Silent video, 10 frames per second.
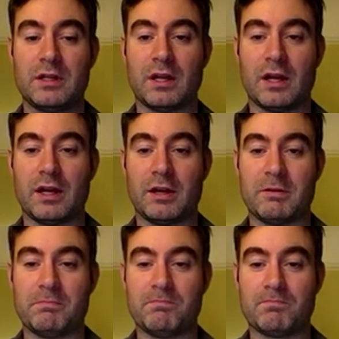
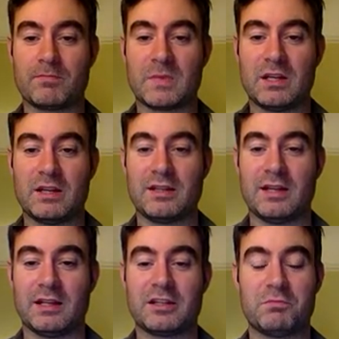
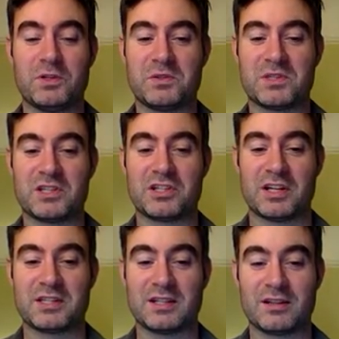Yeah, the computer's
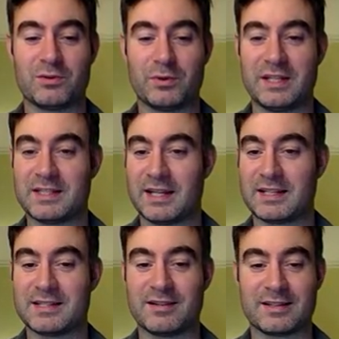suggesting queen
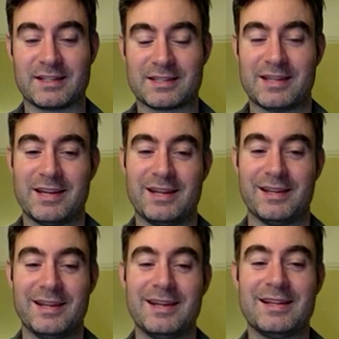takes knight,
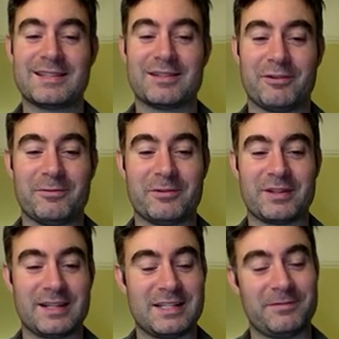so I thought
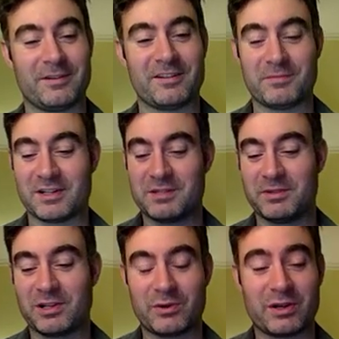knight e5 might have been
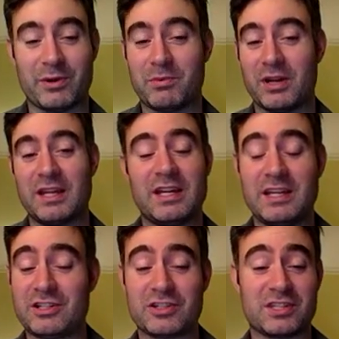the quick way, but
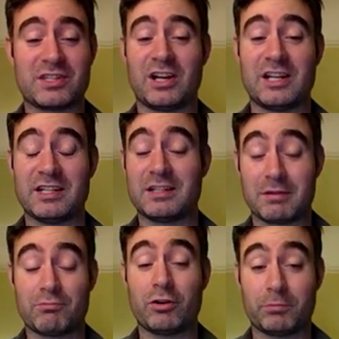he just decided,
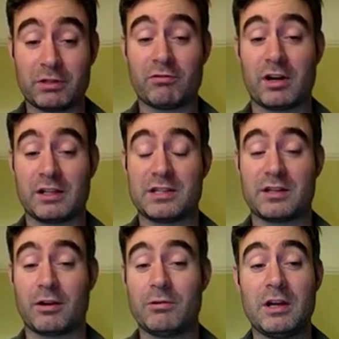and probably rightly
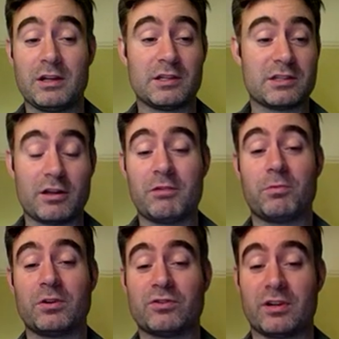so, there's no
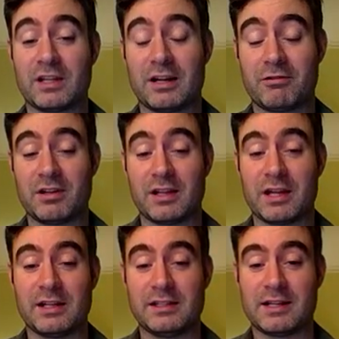point trying to calculate
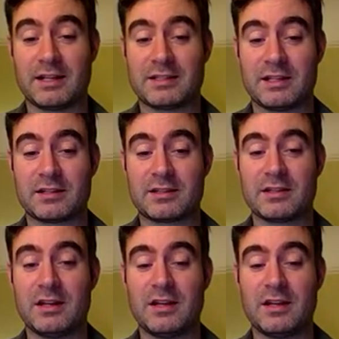any tactics